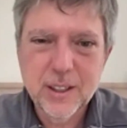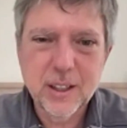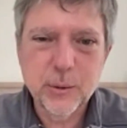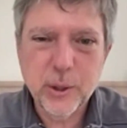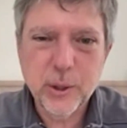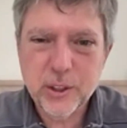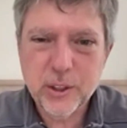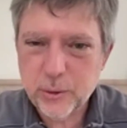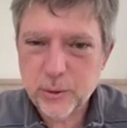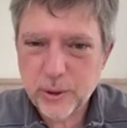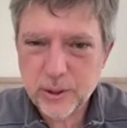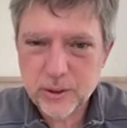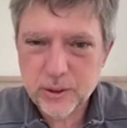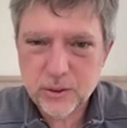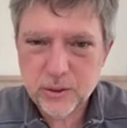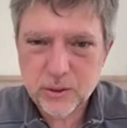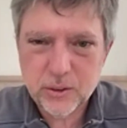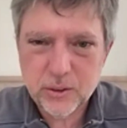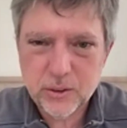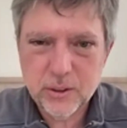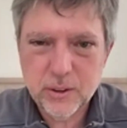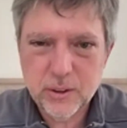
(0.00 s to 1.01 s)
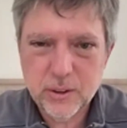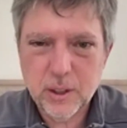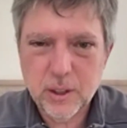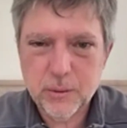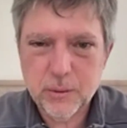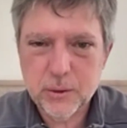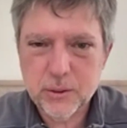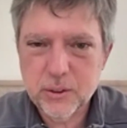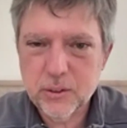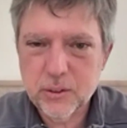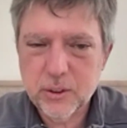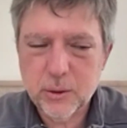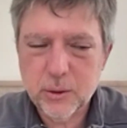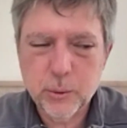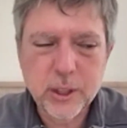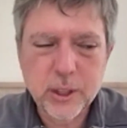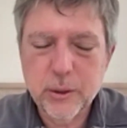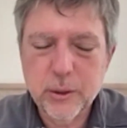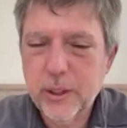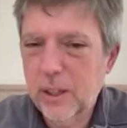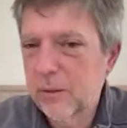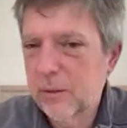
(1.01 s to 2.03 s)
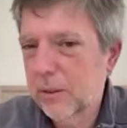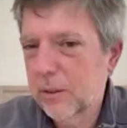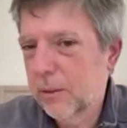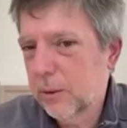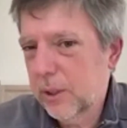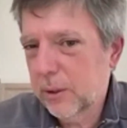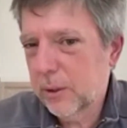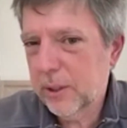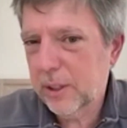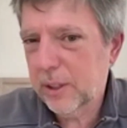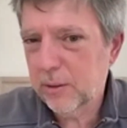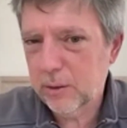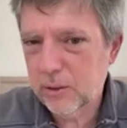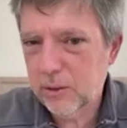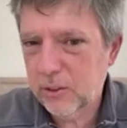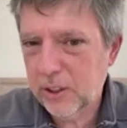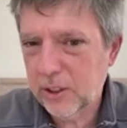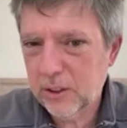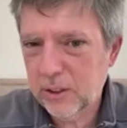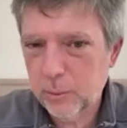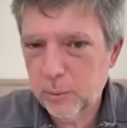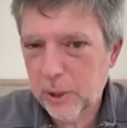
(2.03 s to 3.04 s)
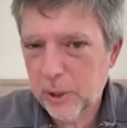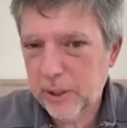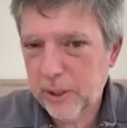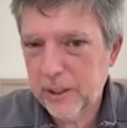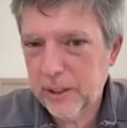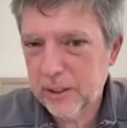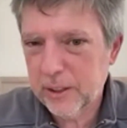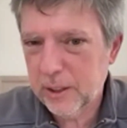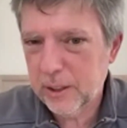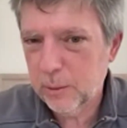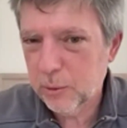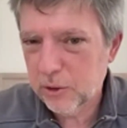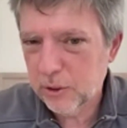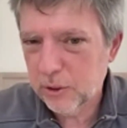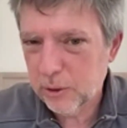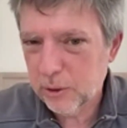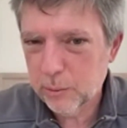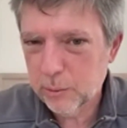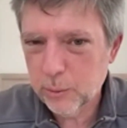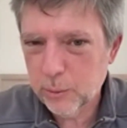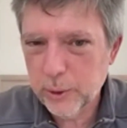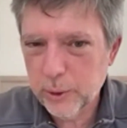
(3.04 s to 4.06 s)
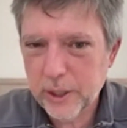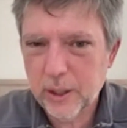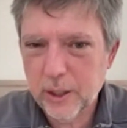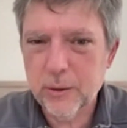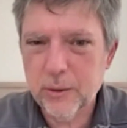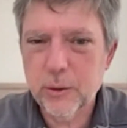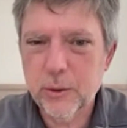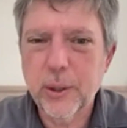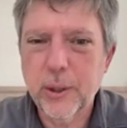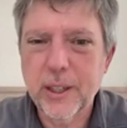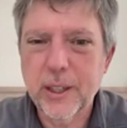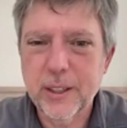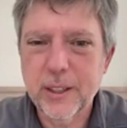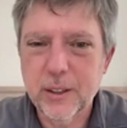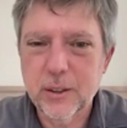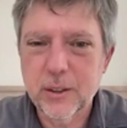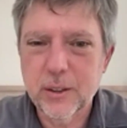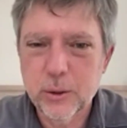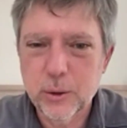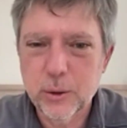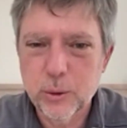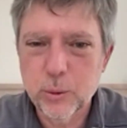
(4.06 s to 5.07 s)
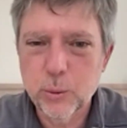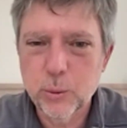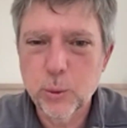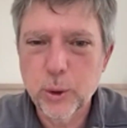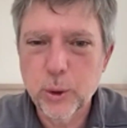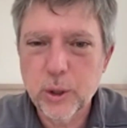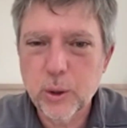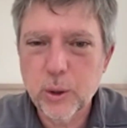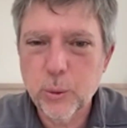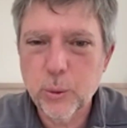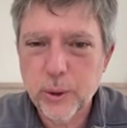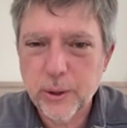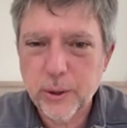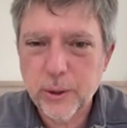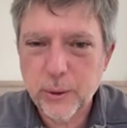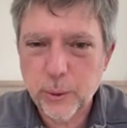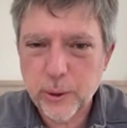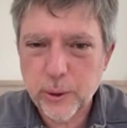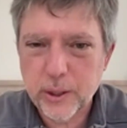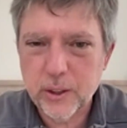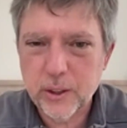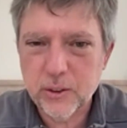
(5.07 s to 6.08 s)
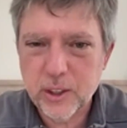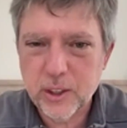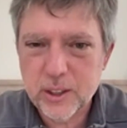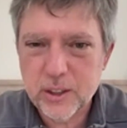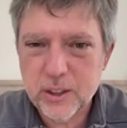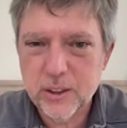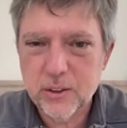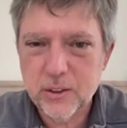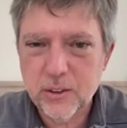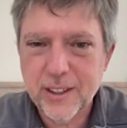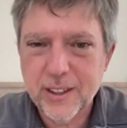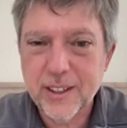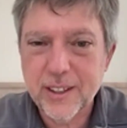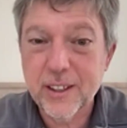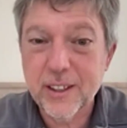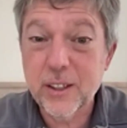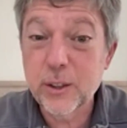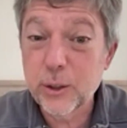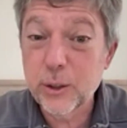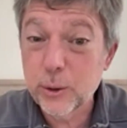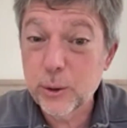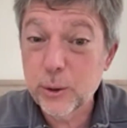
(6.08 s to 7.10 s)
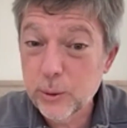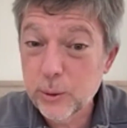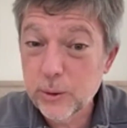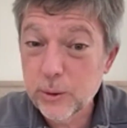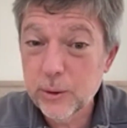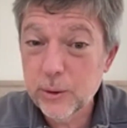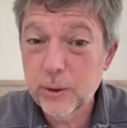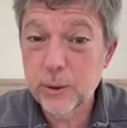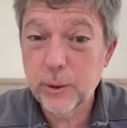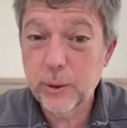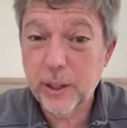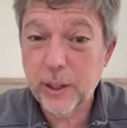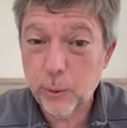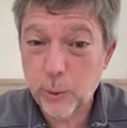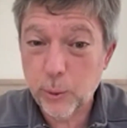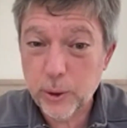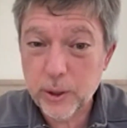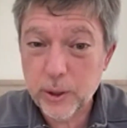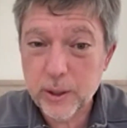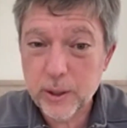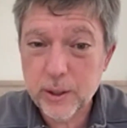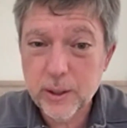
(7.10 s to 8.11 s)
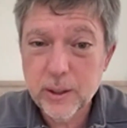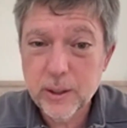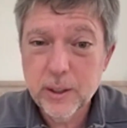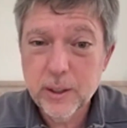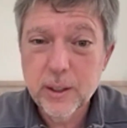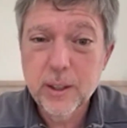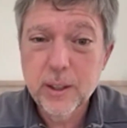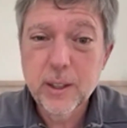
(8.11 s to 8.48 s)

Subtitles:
registrars offices, and we don't have a sales and marketing team. So we are trying to work with organizations that do that work